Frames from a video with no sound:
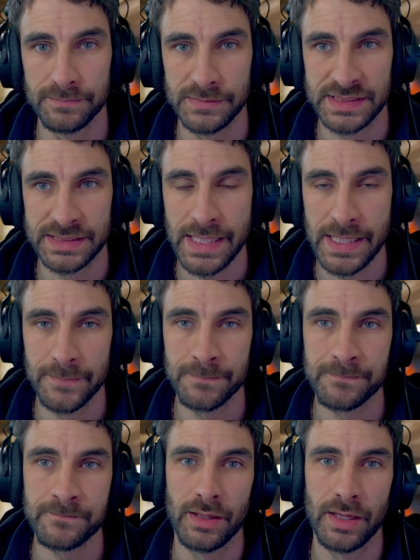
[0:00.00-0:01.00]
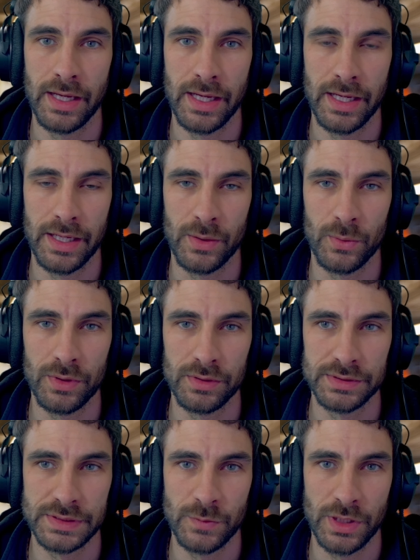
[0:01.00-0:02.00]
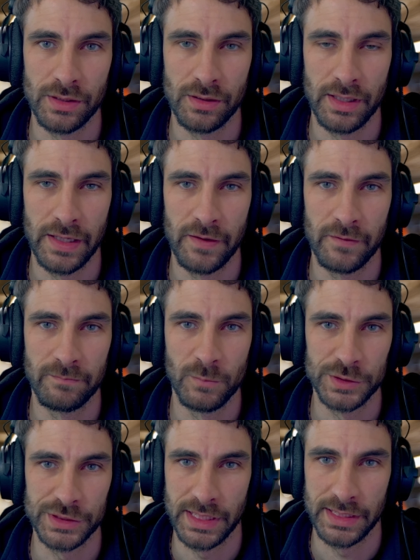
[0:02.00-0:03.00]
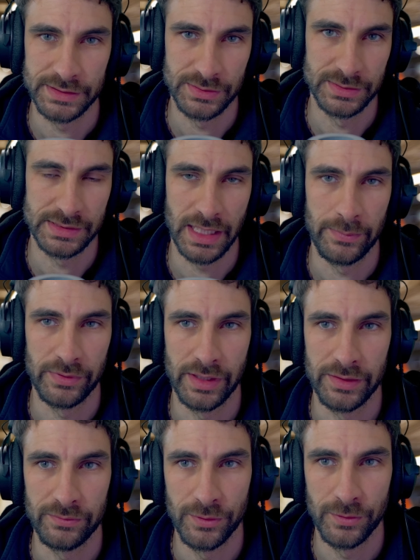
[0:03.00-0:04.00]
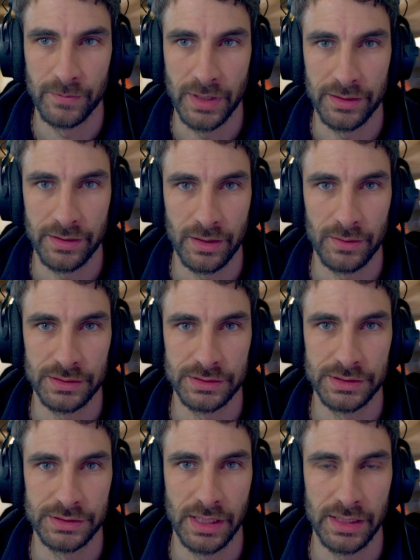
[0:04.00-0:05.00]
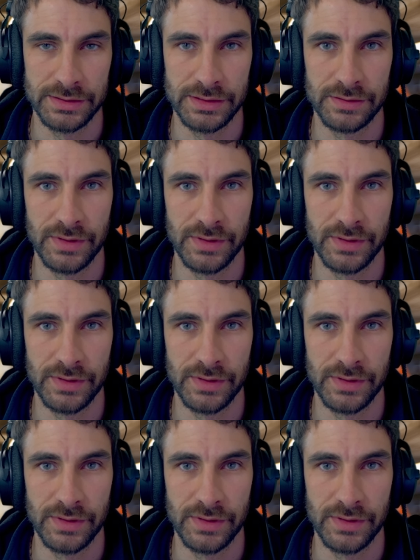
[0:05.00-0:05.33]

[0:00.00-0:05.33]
steam and oils and whatnot have more chance to escape around the room rather than going straight into the